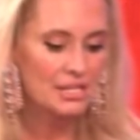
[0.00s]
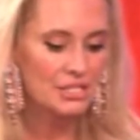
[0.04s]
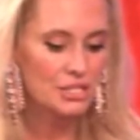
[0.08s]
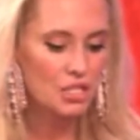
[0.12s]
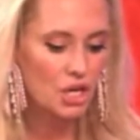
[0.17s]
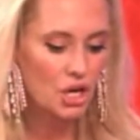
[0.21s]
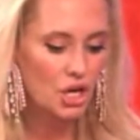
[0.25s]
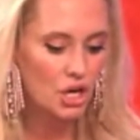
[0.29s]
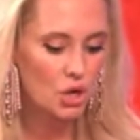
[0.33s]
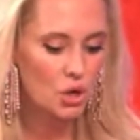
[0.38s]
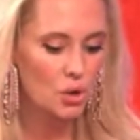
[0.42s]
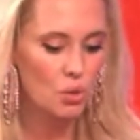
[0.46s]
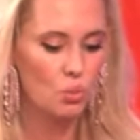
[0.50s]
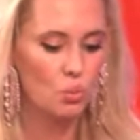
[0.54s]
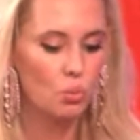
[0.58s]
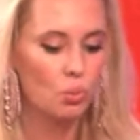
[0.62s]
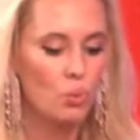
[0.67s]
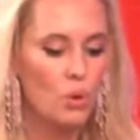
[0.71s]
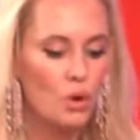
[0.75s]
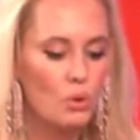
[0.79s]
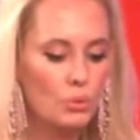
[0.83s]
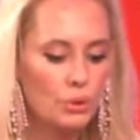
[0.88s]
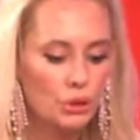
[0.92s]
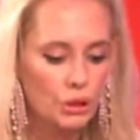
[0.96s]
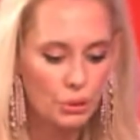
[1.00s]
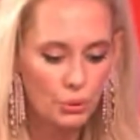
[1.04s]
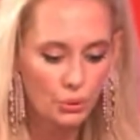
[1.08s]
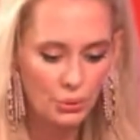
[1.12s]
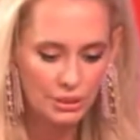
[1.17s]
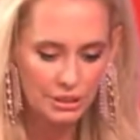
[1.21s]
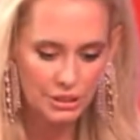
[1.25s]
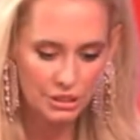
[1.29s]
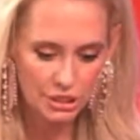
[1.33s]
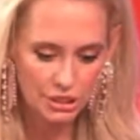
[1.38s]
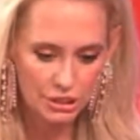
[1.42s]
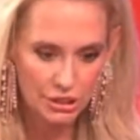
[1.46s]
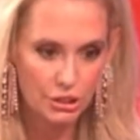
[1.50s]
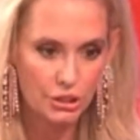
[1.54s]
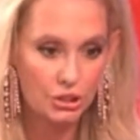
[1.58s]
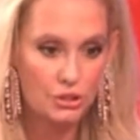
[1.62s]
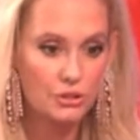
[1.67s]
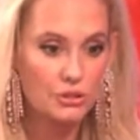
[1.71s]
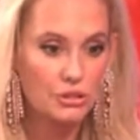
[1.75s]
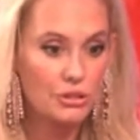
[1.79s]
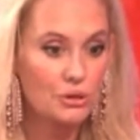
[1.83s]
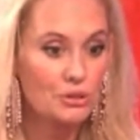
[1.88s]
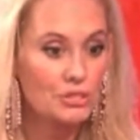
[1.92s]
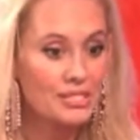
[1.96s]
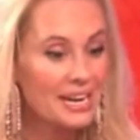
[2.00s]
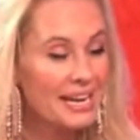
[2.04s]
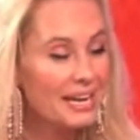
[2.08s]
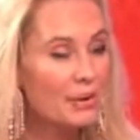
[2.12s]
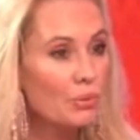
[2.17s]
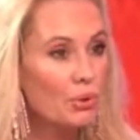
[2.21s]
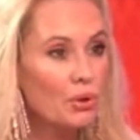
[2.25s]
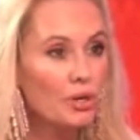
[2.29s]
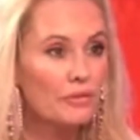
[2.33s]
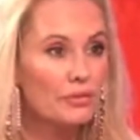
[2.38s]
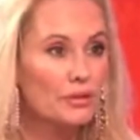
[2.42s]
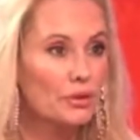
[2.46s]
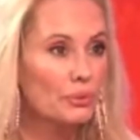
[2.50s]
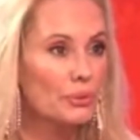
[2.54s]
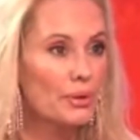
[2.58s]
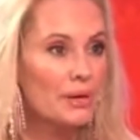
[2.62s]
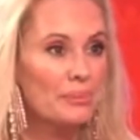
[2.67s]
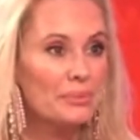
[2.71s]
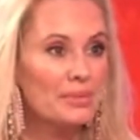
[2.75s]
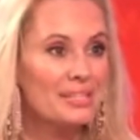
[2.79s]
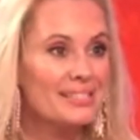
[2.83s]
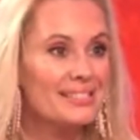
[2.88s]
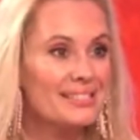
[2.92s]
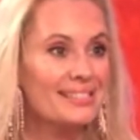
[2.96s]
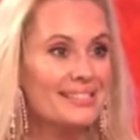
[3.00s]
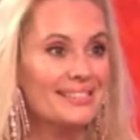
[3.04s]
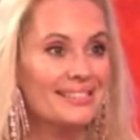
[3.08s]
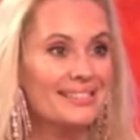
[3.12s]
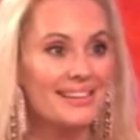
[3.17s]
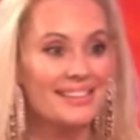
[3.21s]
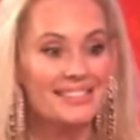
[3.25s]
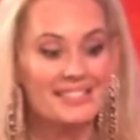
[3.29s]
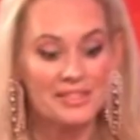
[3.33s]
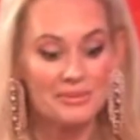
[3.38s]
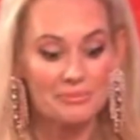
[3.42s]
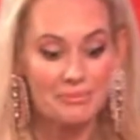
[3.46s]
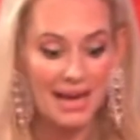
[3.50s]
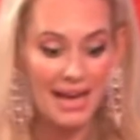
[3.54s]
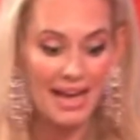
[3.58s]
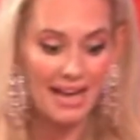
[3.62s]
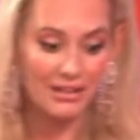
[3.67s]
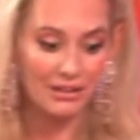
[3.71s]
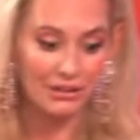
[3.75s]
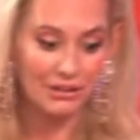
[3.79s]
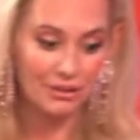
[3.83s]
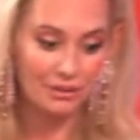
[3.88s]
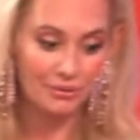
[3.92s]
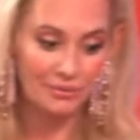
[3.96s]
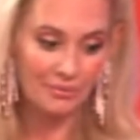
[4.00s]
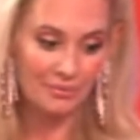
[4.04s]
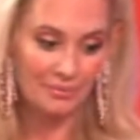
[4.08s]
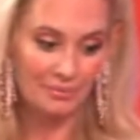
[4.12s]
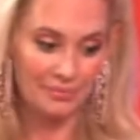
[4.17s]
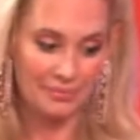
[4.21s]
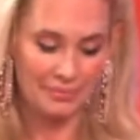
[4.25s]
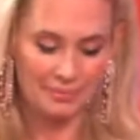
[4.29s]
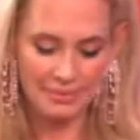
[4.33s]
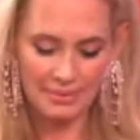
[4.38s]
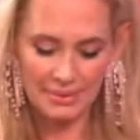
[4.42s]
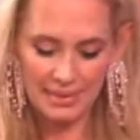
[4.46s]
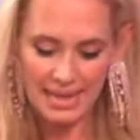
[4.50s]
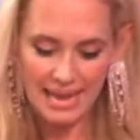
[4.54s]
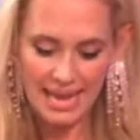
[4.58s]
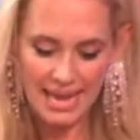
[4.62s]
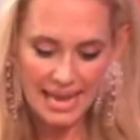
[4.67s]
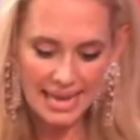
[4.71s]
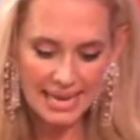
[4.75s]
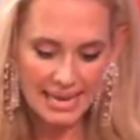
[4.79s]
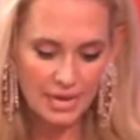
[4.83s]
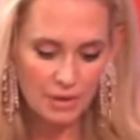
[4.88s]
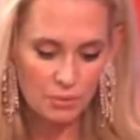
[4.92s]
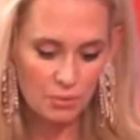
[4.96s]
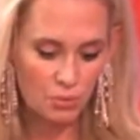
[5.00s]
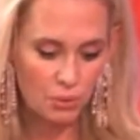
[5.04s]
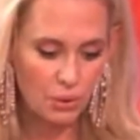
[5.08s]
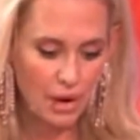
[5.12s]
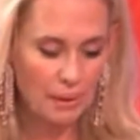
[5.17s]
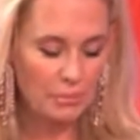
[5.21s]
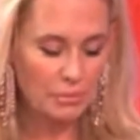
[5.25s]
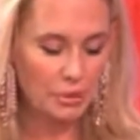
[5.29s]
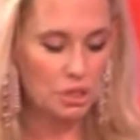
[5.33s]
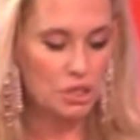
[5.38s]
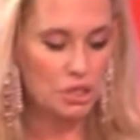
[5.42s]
So what we're going to do, so take one of your ribbons, it doesn't matter, and I'm